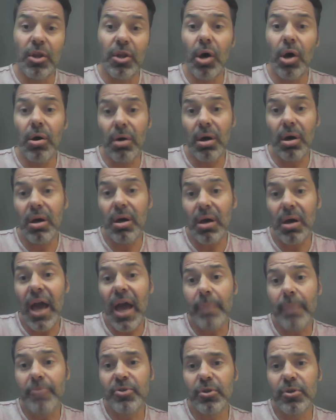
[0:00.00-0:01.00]
No,
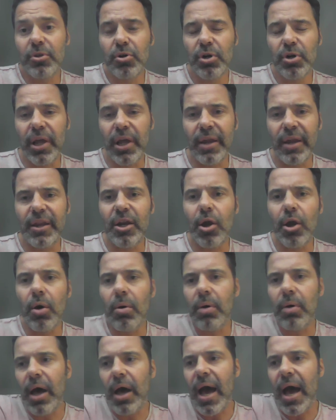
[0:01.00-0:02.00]
absolutely. And,
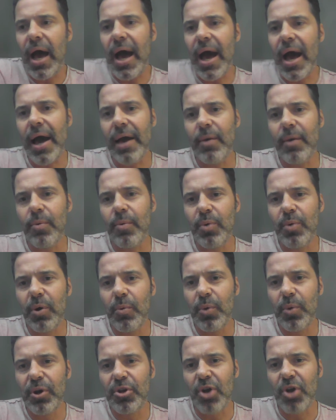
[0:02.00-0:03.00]

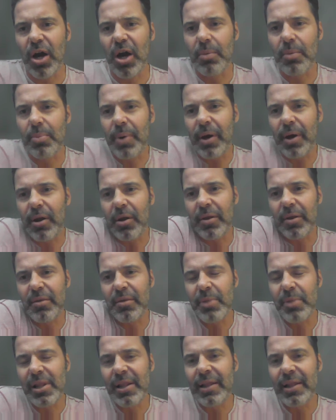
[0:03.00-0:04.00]
we talk about it
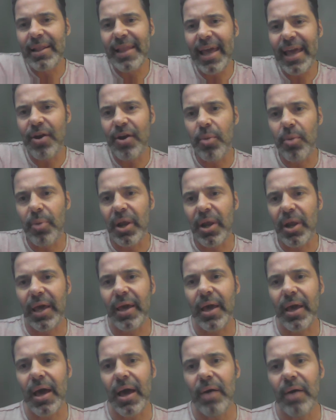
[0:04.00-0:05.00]
a bit later, but
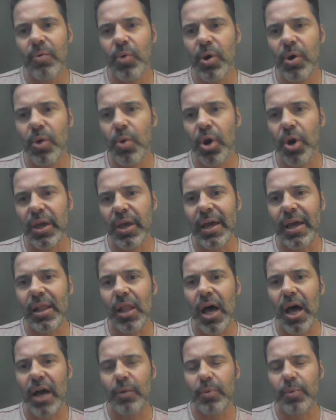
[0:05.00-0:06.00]
like, we're working a
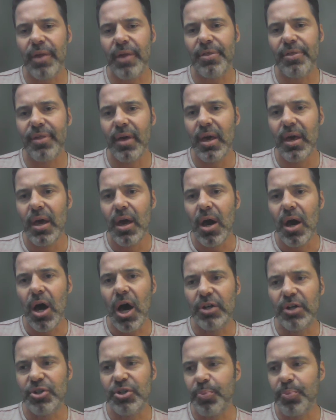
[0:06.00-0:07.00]
lot with
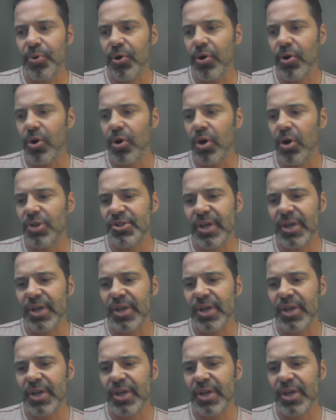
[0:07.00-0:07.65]
entrepreneurs